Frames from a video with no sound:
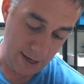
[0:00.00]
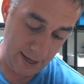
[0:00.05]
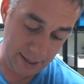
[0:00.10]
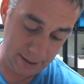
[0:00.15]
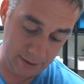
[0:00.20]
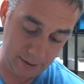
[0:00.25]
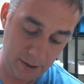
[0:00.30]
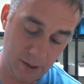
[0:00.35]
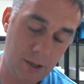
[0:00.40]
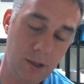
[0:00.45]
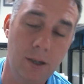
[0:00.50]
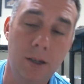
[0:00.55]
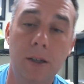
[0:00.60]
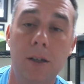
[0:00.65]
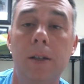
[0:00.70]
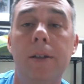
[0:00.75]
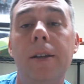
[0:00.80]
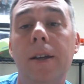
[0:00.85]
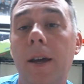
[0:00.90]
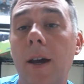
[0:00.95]
Next,
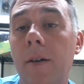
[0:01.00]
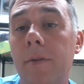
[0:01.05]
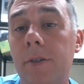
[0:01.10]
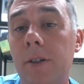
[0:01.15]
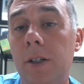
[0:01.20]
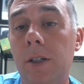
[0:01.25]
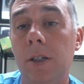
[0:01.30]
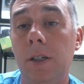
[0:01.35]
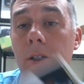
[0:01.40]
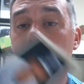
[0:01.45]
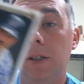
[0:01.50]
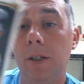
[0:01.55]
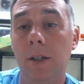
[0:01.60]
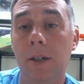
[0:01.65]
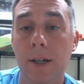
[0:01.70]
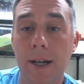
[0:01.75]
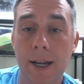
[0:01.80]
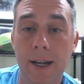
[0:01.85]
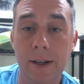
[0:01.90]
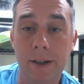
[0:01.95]
the ever
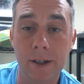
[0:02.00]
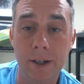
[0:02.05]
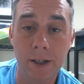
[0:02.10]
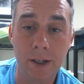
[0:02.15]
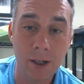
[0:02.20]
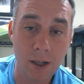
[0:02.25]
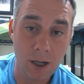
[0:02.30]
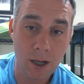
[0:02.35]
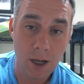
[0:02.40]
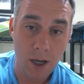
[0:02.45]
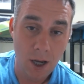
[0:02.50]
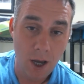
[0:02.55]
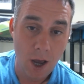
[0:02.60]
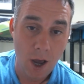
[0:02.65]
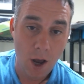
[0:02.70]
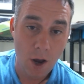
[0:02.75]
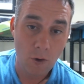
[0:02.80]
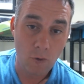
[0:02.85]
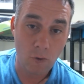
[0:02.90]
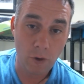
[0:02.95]
ending
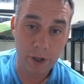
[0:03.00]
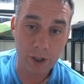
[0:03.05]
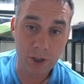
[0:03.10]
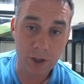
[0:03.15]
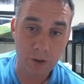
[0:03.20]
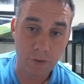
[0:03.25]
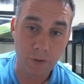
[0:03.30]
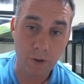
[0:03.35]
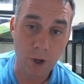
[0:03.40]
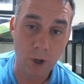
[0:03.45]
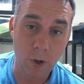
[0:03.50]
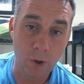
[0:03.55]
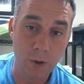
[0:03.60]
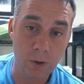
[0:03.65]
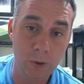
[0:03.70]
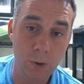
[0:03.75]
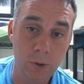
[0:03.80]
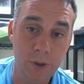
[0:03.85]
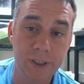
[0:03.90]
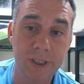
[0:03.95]
Rick
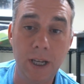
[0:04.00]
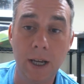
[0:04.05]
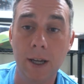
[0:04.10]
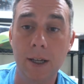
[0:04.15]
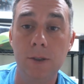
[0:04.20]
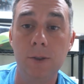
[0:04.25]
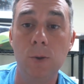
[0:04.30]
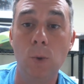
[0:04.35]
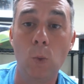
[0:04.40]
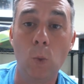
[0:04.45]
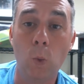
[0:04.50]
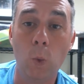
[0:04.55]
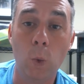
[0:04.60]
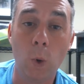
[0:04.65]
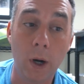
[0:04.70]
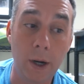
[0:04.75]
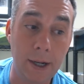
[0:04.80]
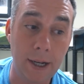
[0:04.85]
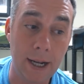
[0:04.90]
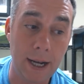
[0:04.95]
Cerone, who signs
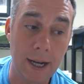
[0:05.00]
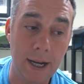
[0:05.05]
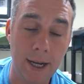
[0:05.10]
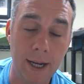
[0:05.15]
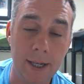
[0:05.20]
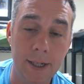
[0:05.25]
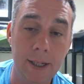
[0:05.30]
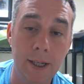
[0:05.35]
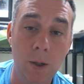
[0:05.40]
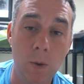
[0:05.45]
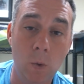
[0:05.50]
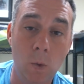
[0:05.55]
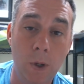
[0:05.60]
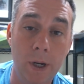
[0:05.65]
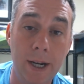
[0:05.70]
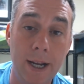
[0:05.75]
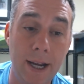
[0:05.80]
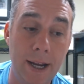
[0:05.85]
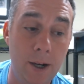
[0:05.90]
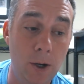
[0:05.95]
one card and
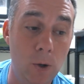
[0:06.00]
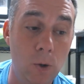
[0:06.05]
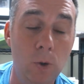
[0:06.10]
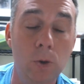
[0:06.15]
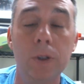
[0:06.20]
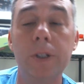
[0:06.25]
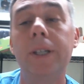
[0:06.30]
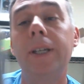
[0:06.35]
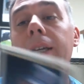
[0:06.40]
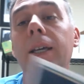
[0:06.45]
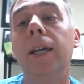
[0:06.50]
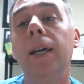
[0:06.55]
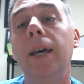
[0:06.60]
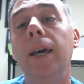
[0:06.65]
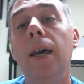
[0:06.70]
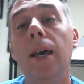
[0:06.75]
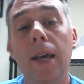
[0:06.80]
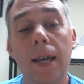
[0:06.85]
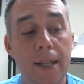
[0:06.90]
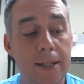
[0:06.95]
one kind only.
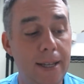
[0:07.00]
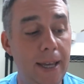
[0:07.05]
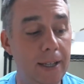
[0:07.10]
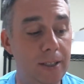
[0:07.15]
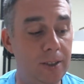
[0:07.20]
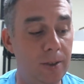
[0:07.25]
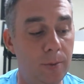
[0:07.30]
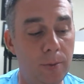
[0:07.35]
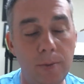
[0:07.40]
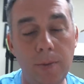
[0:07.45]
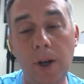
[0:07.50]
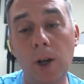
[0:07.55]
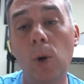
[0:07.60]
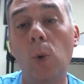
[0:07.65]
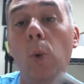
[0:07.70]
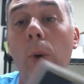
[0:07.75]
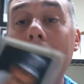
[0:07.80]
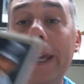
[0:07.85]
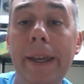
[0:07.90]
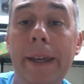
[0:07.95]
Takes him
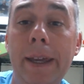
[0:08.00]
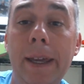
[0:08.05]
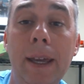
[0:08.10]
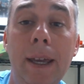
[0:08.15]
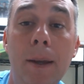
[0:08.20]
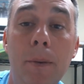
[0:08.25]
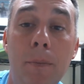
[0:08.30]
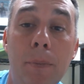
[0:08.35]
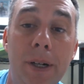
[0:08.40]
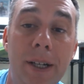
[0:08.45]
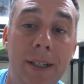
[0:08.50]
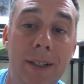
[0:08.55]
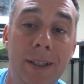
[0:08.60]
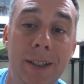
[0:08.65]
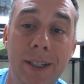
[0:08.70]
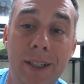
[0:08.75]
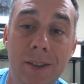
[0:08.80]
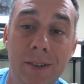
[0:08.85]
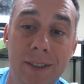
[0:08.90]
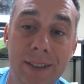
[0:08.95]
about a week, but
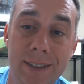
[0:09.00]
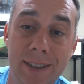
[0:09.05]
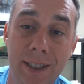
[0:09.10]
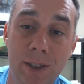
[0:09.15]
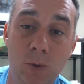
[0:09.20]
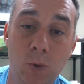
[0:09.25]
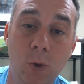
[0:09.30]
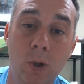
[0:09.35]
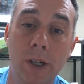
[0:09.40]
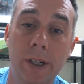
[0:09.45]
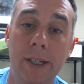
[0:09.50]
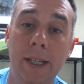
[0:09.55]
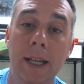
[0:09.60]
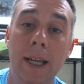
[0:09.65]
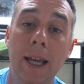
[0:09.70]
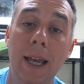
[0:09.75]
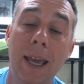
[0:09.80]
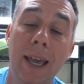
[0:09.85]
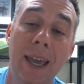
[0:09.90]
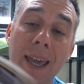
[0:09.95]
it, he only signs one.
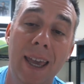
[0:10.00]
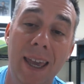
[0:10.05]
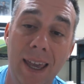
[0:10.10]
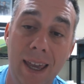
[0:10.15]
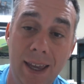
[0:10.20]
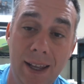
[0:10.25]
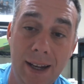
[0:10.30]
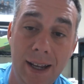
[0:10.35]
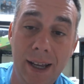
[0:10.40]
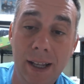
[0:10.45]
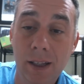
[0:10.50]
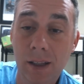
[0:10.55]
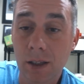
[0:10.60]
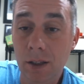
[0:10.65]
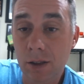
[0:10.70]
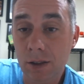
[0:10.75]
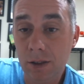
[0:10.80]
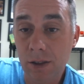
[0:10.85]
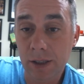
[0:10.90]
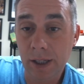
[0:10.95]
And I
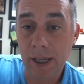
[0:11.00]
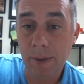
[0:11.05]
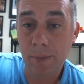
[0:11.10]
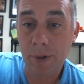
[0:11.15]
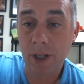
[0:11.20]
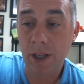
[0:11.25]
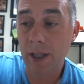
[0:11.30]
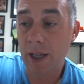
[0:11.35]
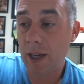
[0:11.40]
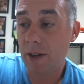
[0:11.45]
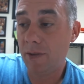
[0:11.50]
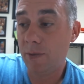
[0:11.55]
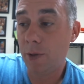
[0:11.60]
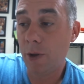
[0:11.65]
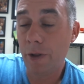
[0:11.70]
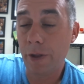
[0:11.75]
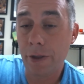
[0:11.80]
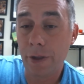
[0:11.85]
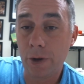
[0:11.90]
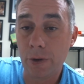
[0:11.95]
literally probably have
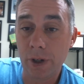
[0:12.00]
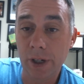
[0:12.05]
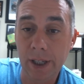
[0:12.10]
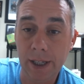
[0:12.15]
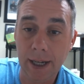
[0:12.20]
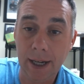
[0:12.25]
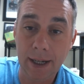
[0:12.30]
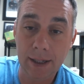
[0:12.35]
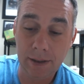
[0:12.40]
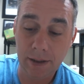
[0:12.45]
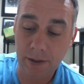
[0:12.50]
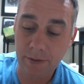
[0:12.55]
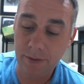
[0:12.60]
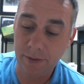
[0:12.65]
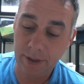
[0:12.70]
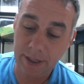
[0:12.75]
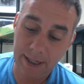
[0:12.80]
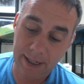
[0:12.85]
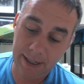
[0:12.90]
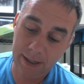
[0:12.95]
about 30 cards of
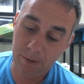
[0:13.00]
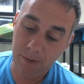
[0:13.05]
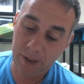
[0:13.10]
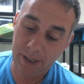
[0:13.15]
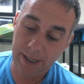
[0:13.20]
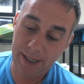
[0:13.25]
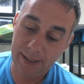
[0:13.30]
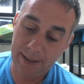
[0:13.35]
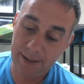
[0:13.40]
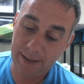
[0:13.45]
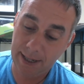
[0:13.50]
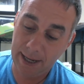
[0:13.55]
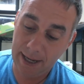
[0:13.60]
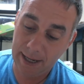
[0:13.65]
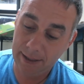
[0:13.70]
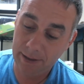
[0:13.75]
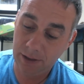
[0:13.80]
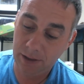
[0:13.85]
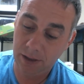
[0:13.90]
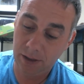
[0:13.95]
them that I want to get
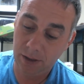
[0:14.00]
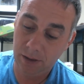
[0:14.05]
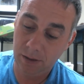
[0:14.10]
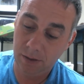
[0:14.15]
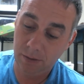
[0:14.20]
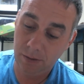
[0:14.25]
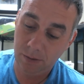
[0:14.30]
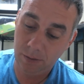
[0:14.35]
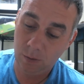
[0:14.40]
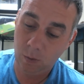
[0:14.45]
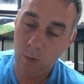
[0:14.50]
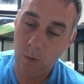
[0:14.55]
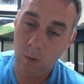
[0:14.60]
signed, so